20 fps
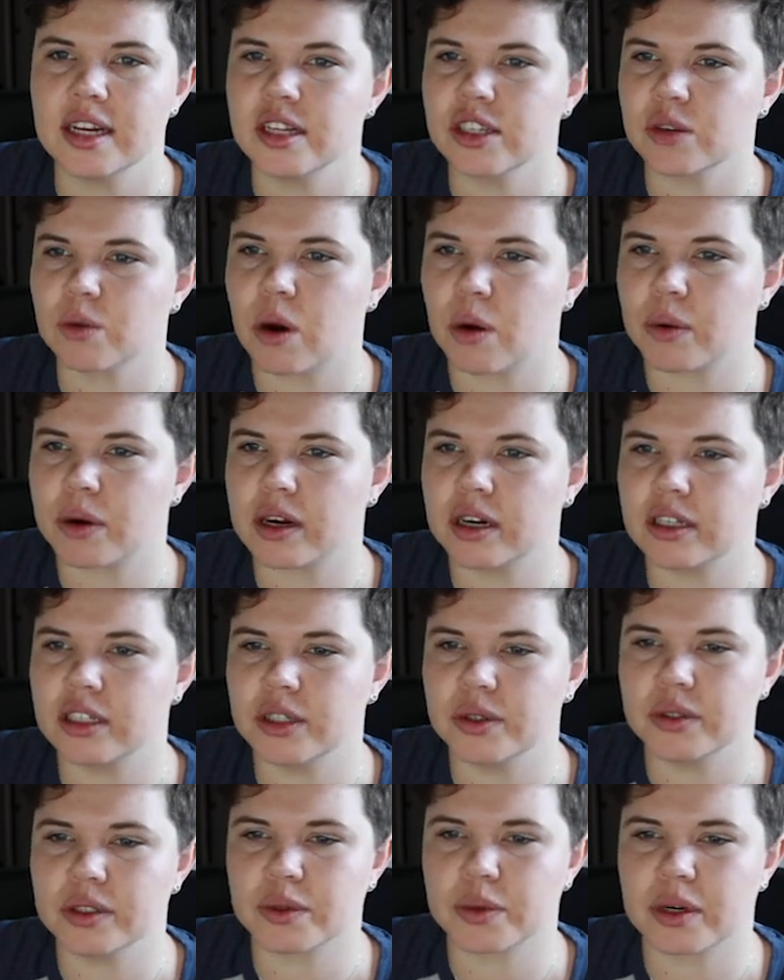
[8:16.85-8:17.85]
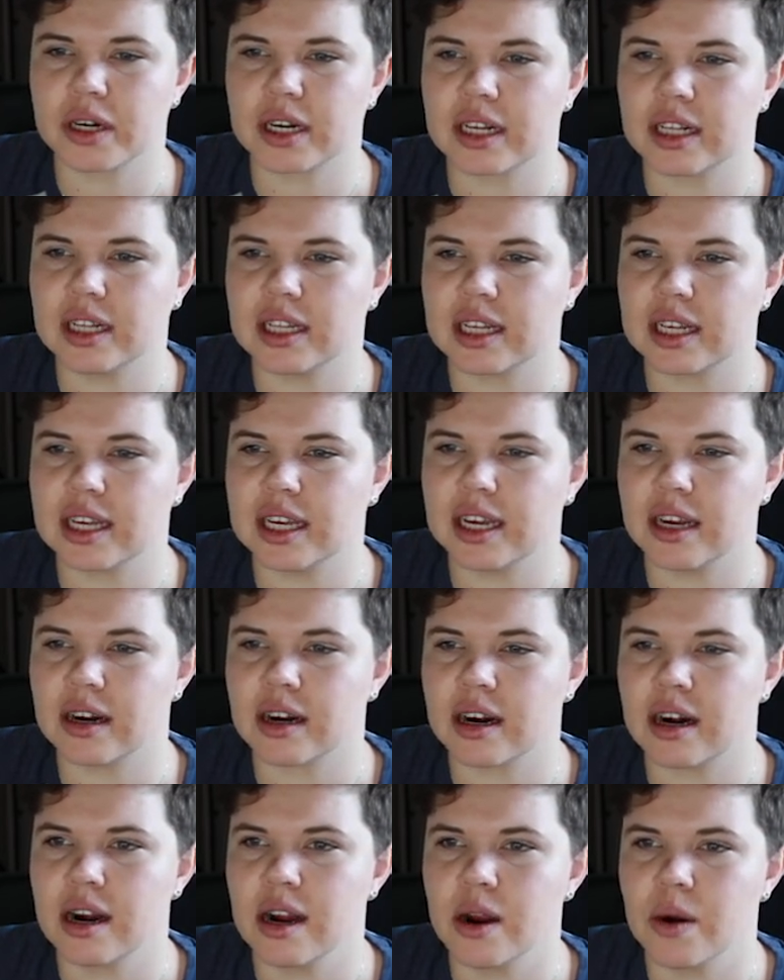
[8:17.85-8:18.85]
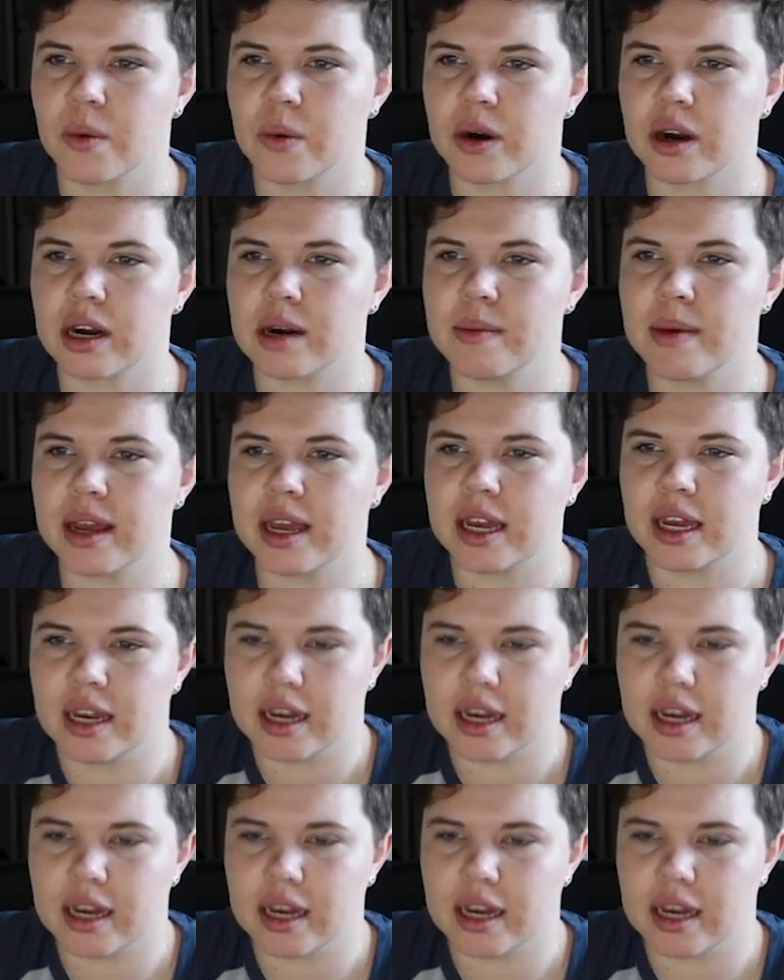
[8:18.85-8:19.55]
So what we're going to do is we're going to click here, we're going to make